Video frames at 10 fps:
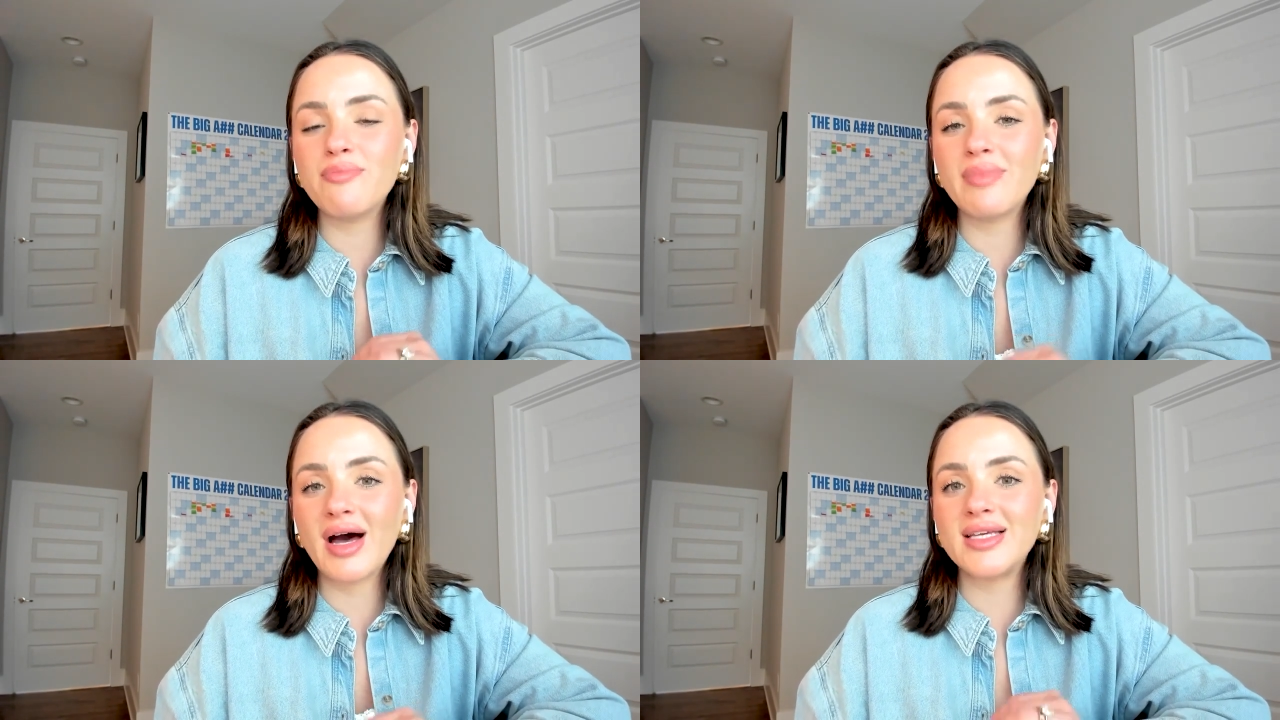
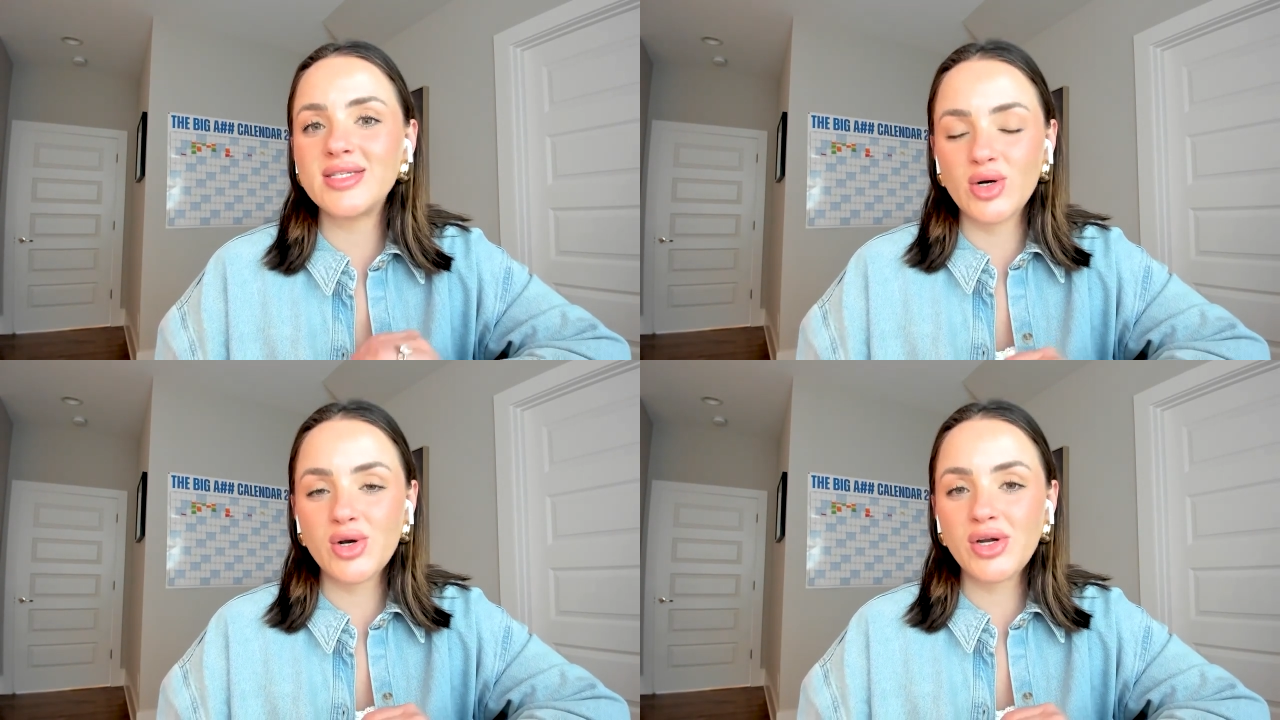my
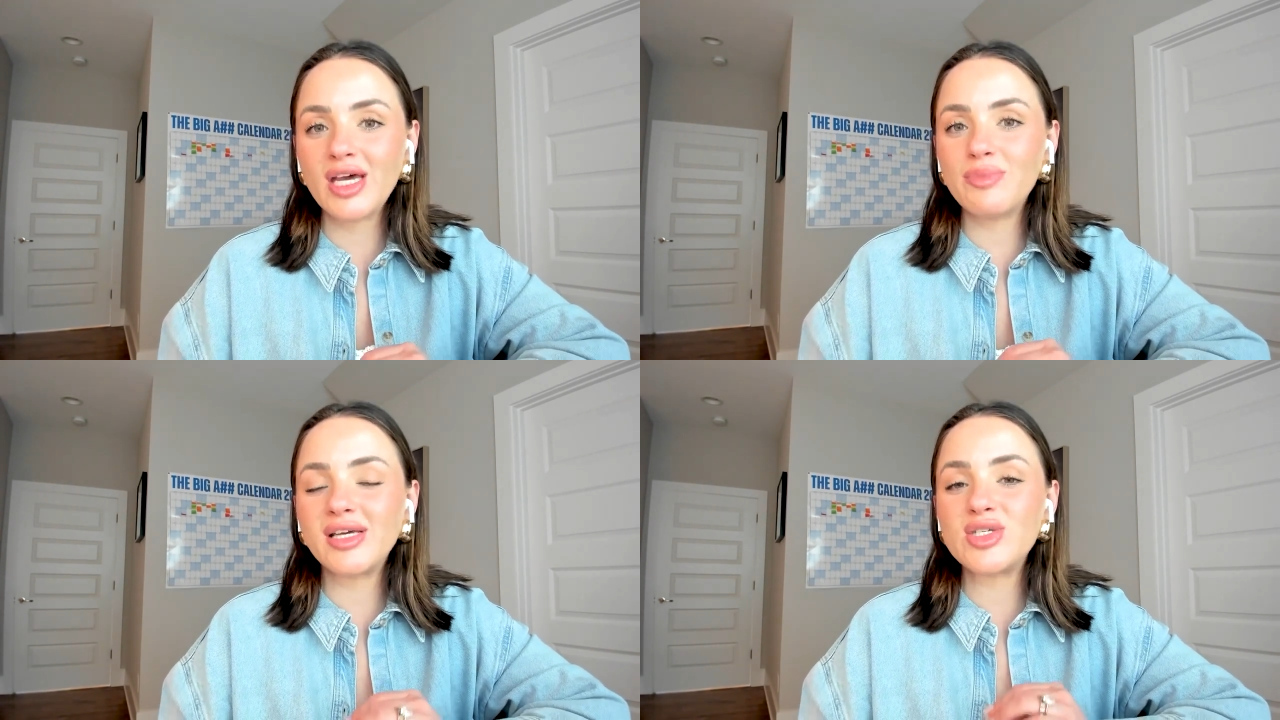starter
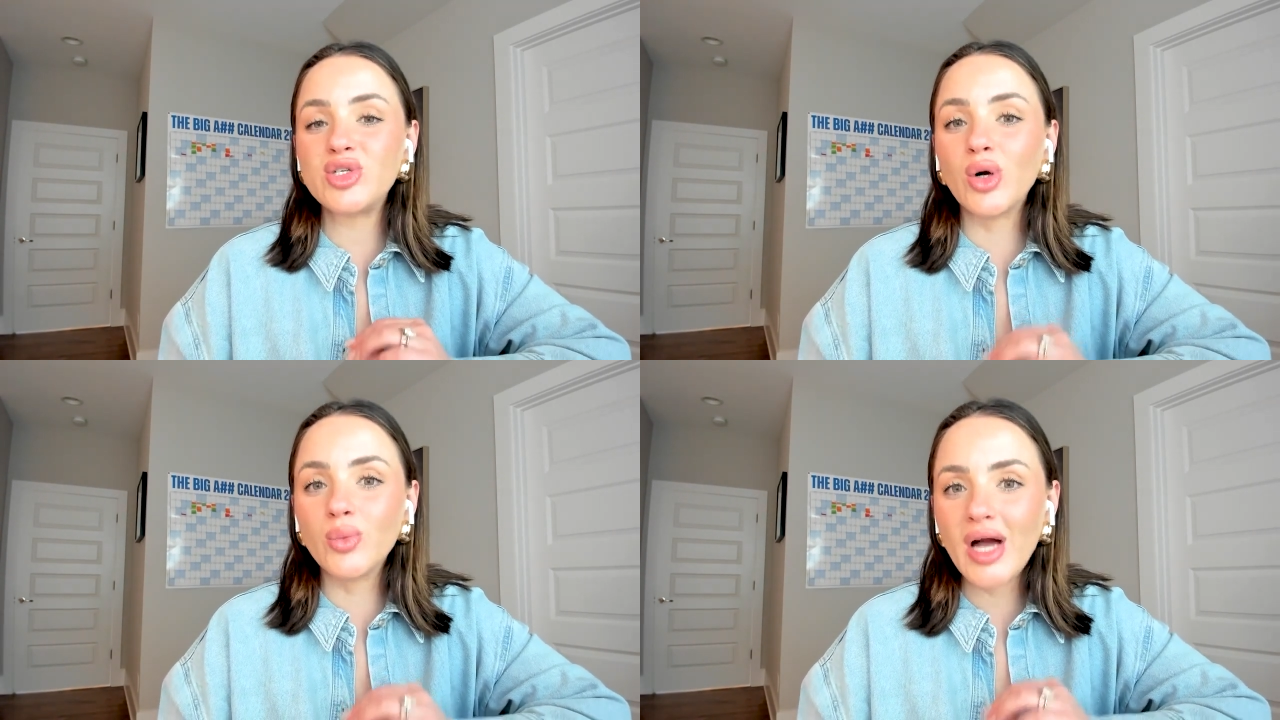kit because
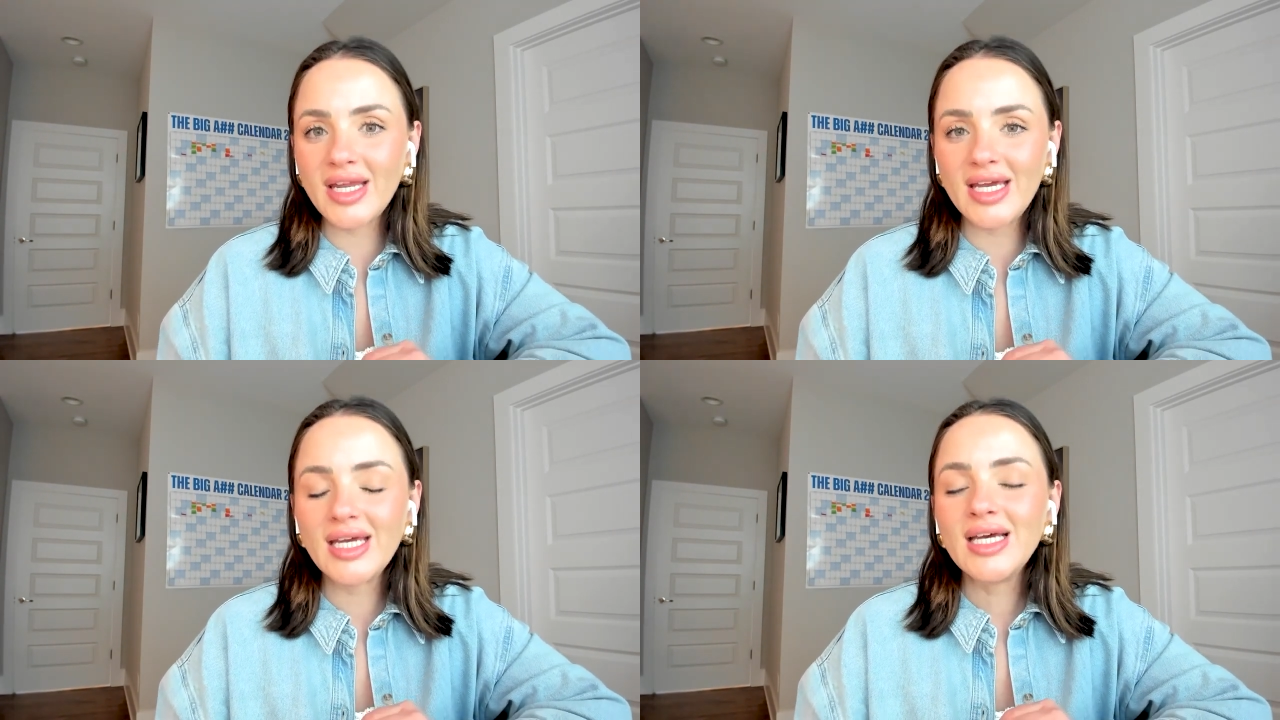you're
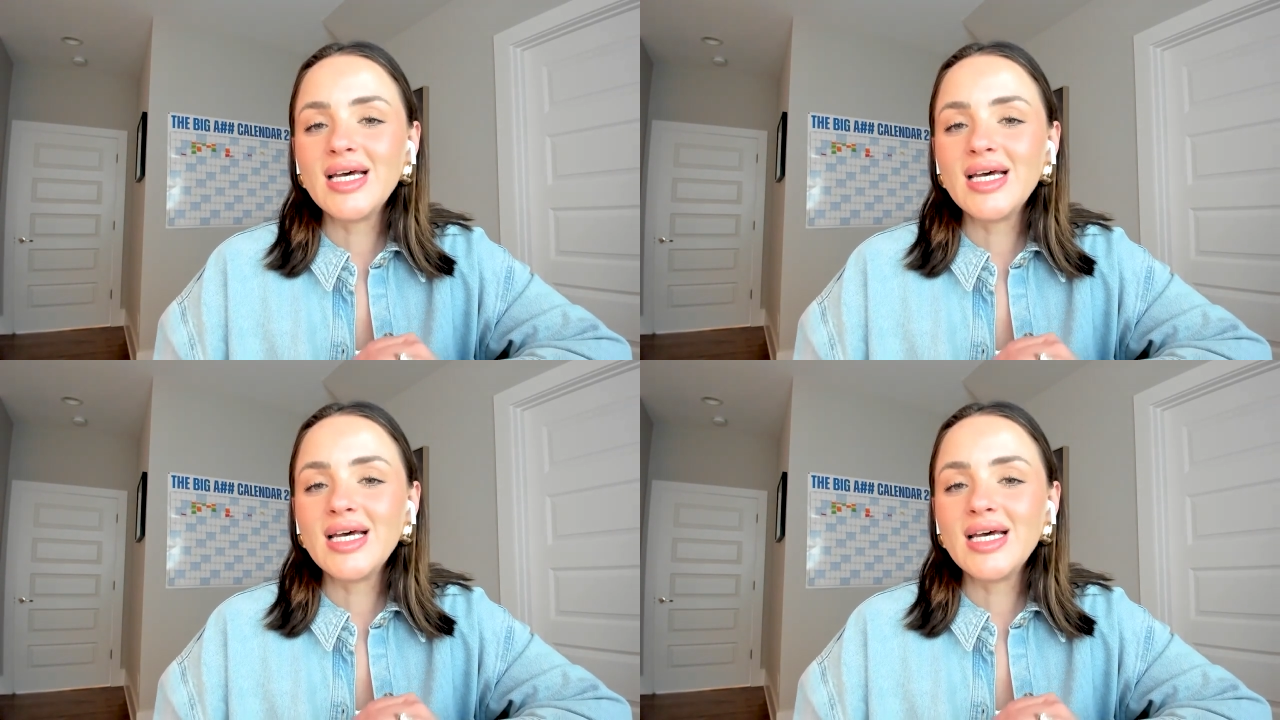ready